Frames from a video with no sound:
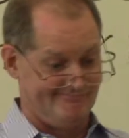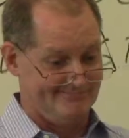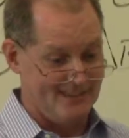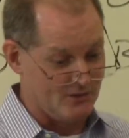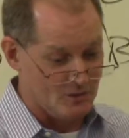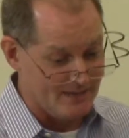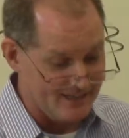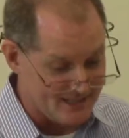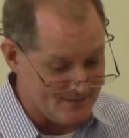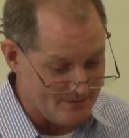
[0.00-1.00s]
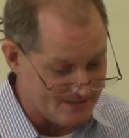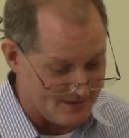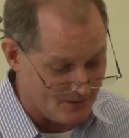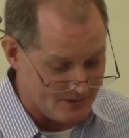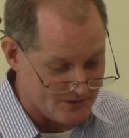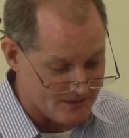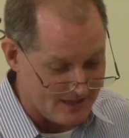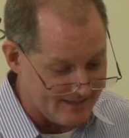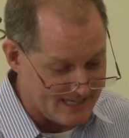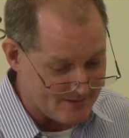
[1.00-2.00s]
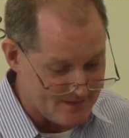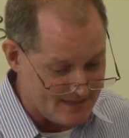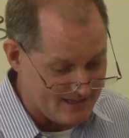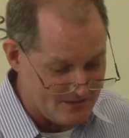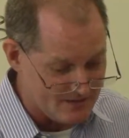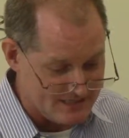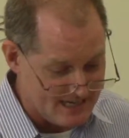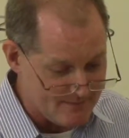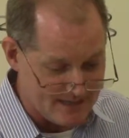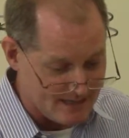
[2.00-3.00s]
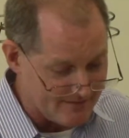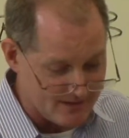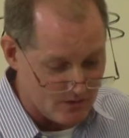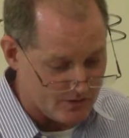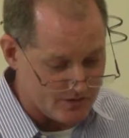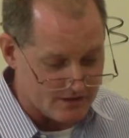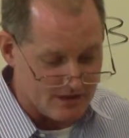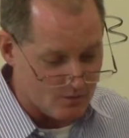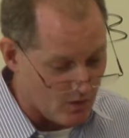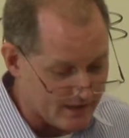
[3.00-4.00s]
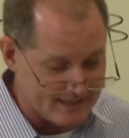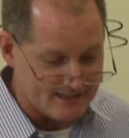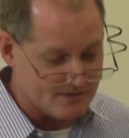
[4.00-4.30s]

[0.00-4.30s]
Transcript: If you will obey the commandments of the Lord your God that I'm commanding you today by loving the Lord your God, walking in